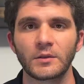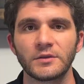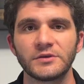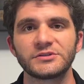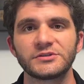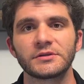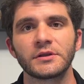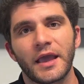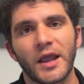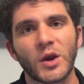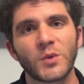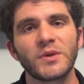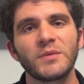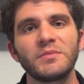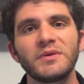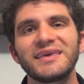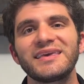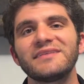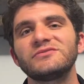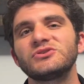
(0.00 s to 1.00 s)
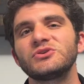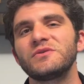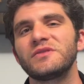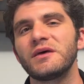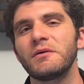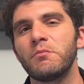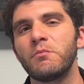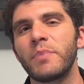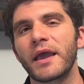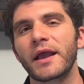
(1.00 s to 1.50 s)
Listen, Airbnb gives you the
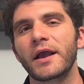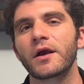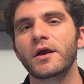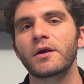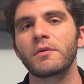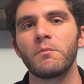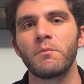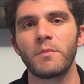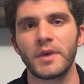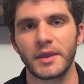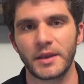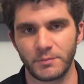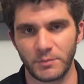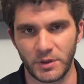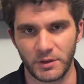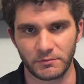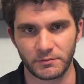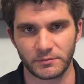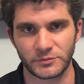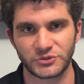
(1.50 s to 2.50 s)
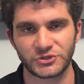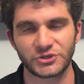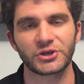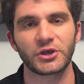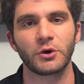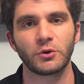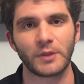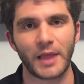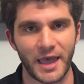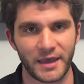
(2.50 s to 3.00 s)
bare minimum to
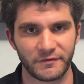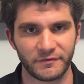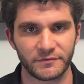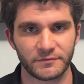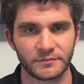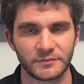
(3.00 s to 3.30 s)
go live.